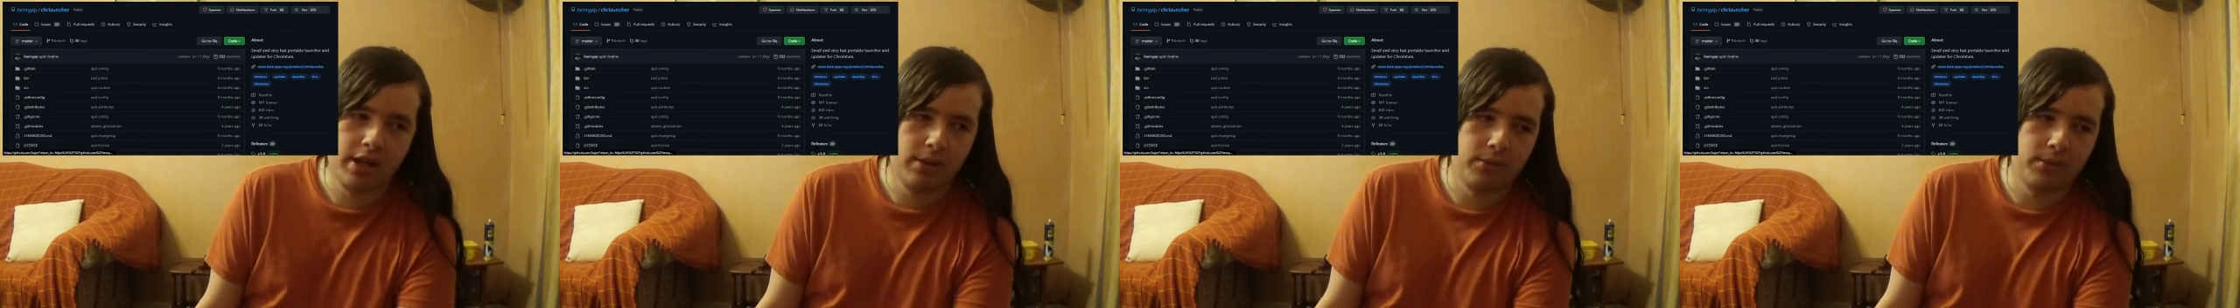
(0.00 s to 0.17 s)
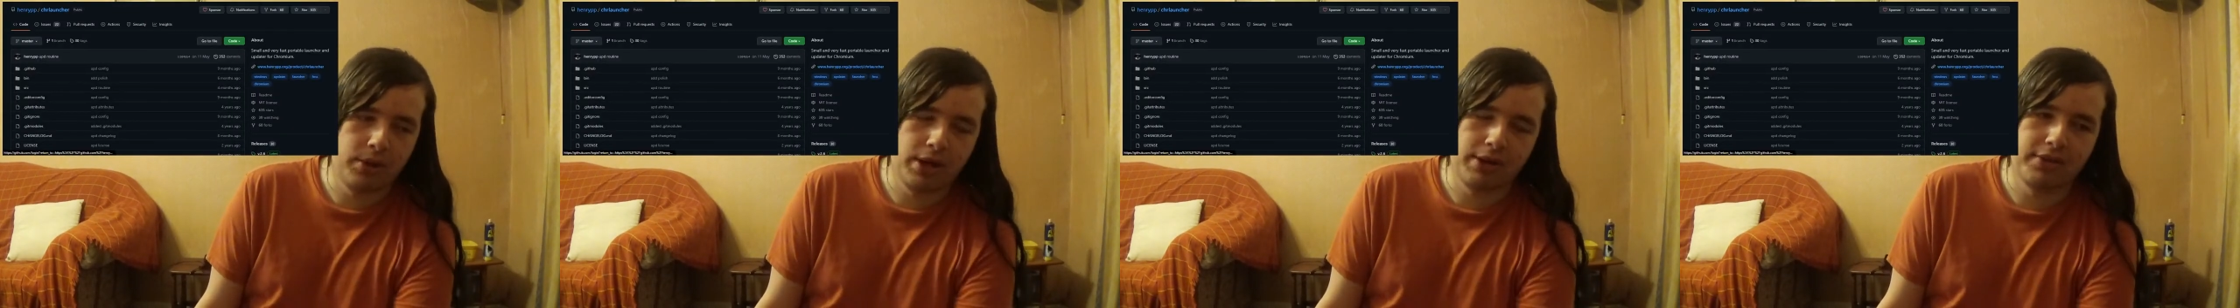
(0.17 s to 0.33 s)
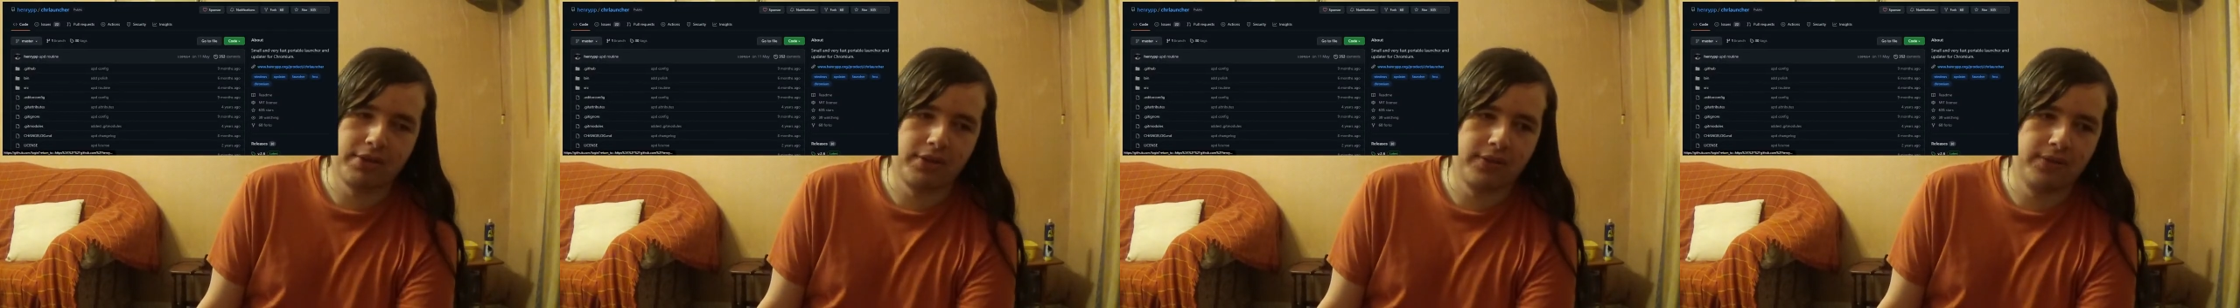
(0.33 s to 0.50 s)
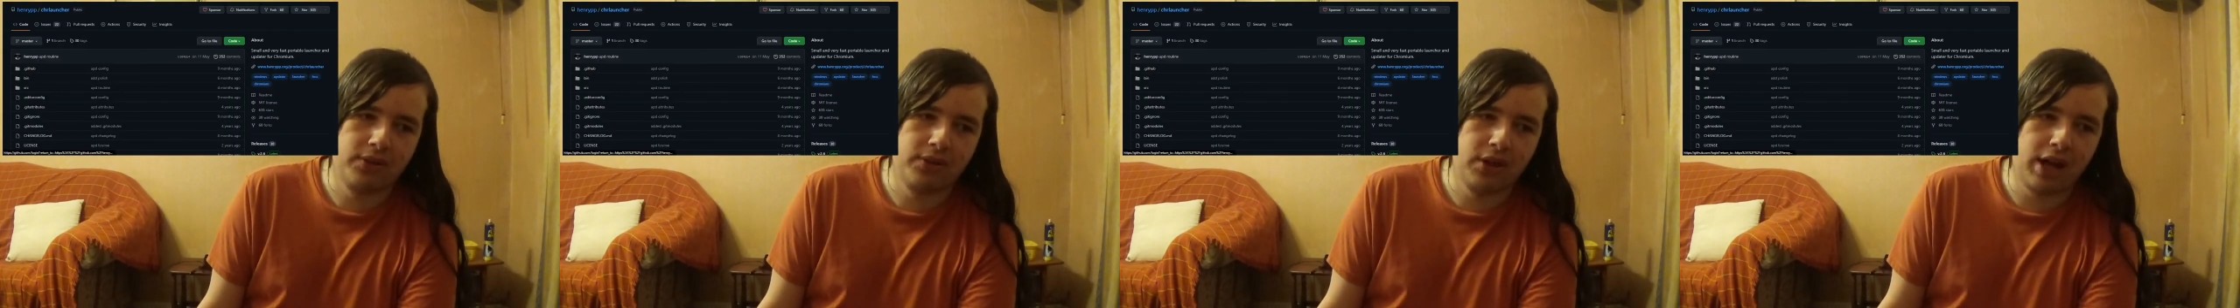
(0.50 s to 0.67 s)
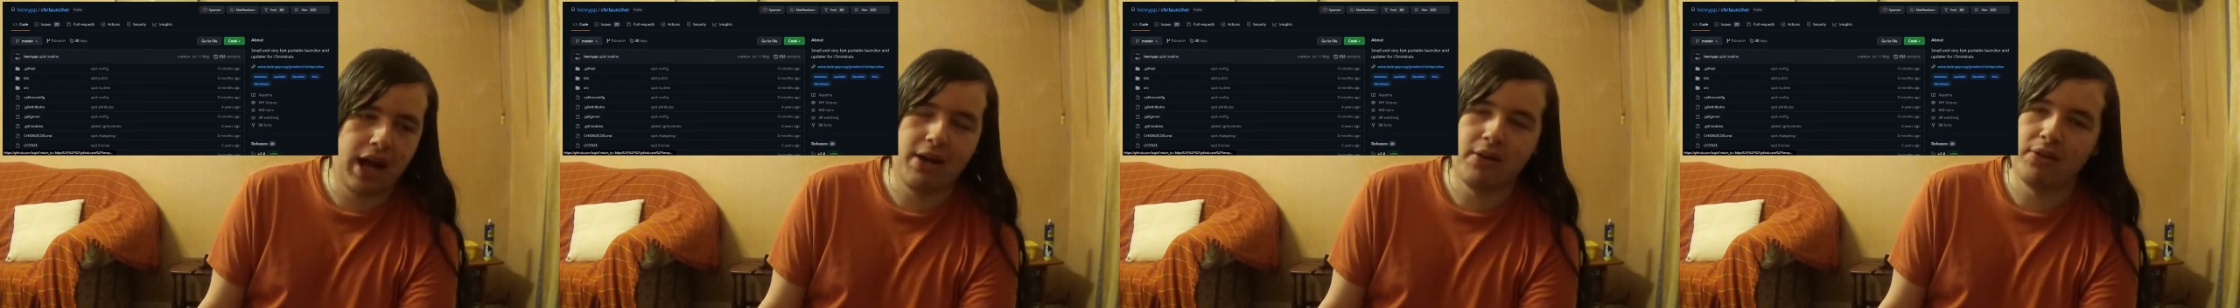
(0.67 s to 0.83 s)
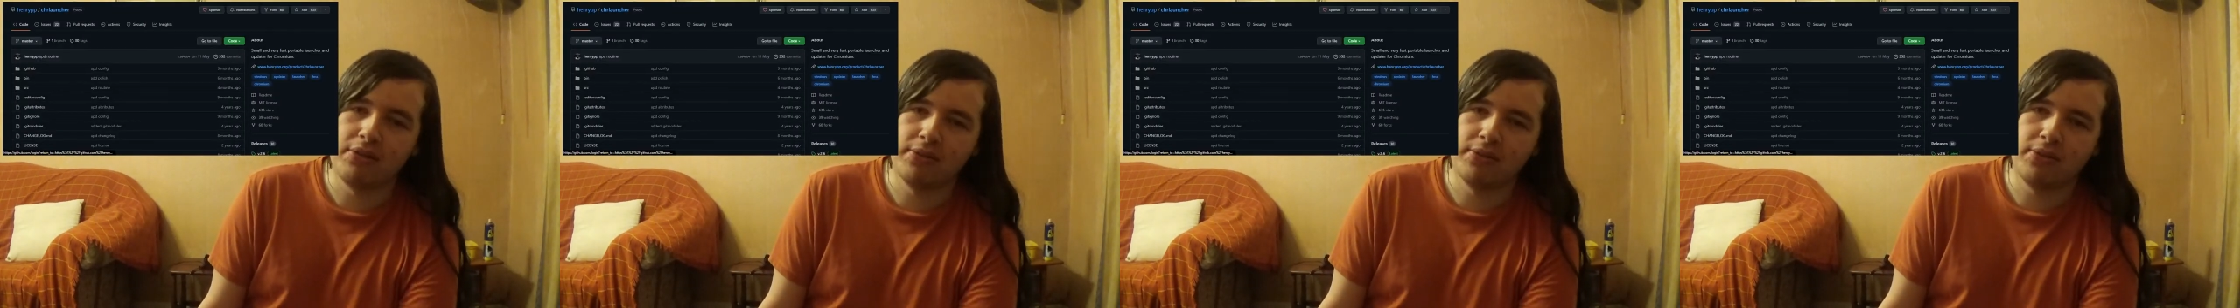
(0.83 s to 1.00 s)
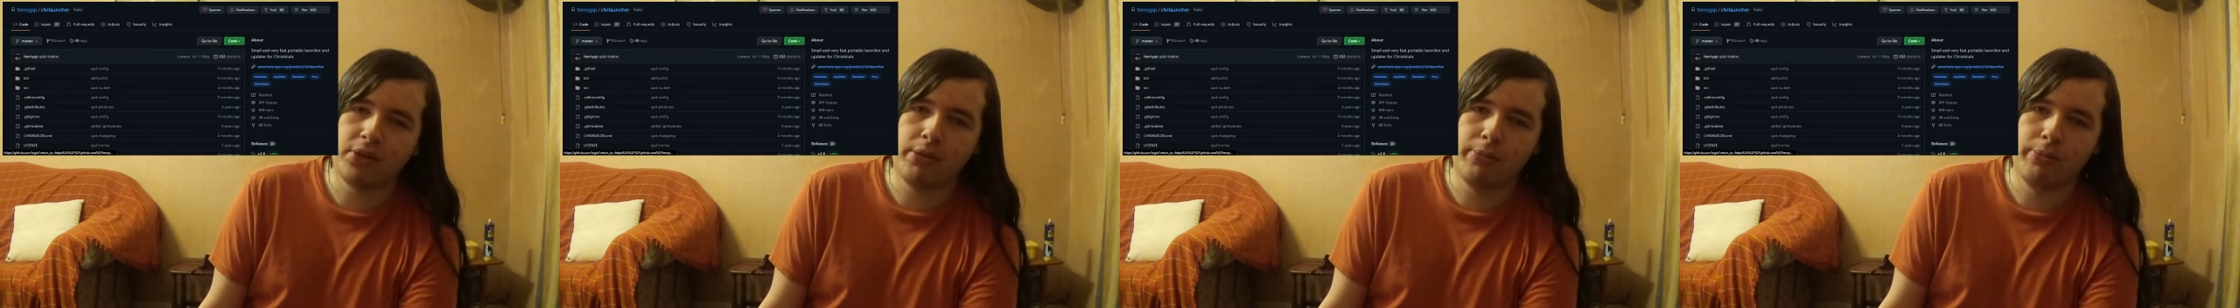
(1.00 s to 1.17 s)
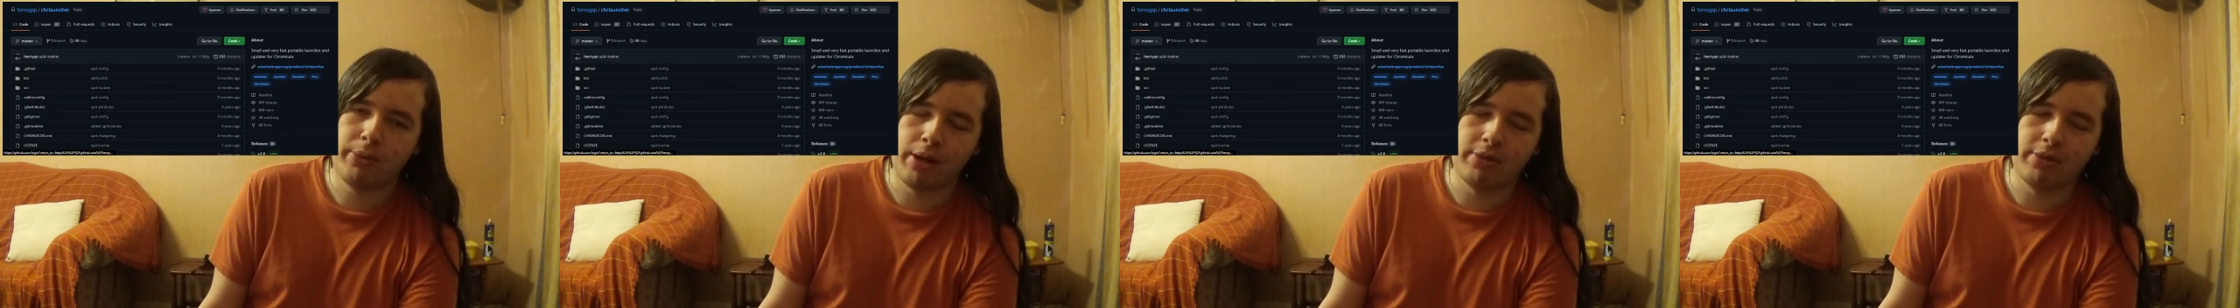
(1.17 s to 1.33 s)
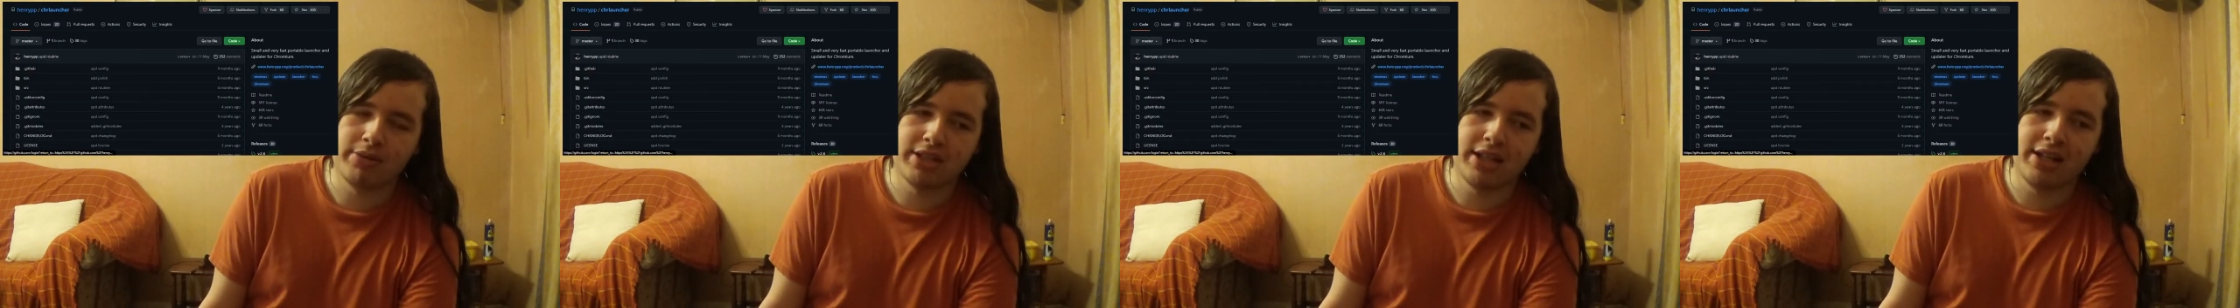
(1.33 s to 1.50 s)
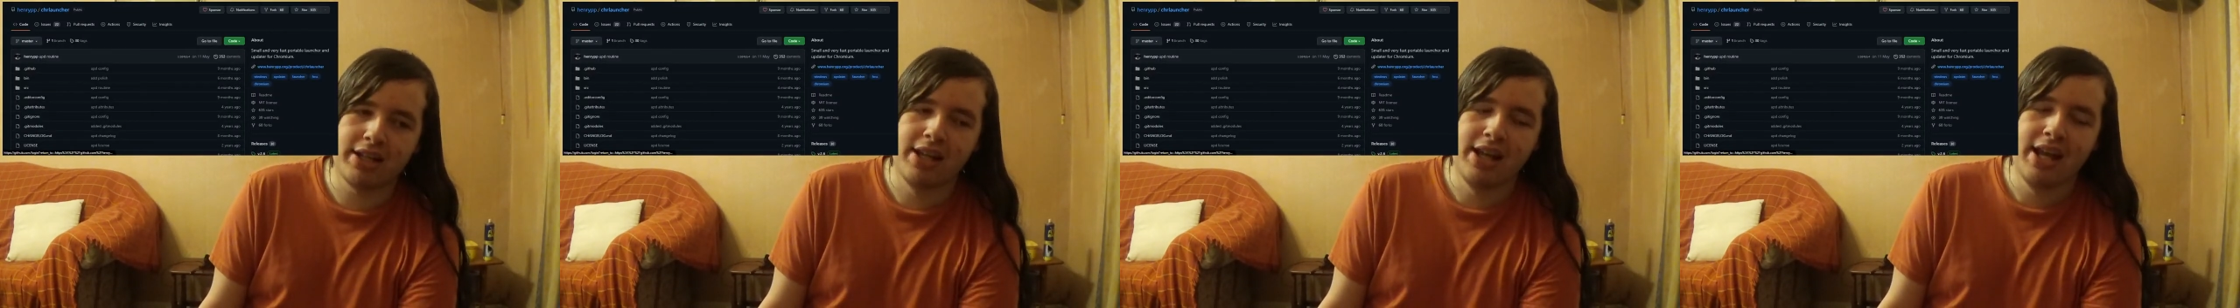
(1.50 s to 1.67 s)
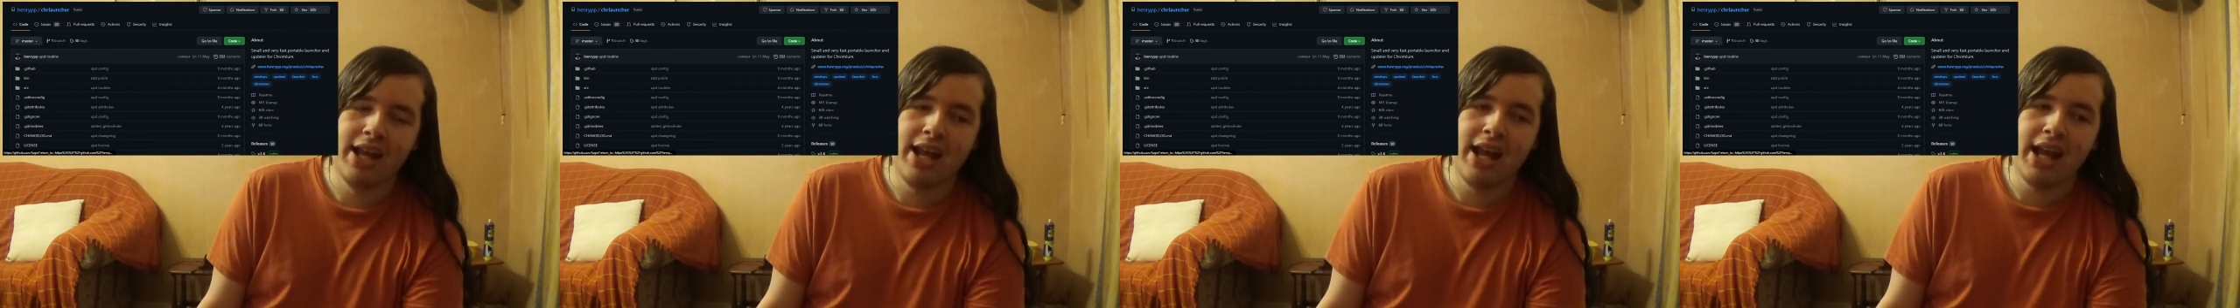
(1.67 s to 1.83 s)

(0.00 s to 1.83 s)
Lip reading: however the fuck you pronounce that.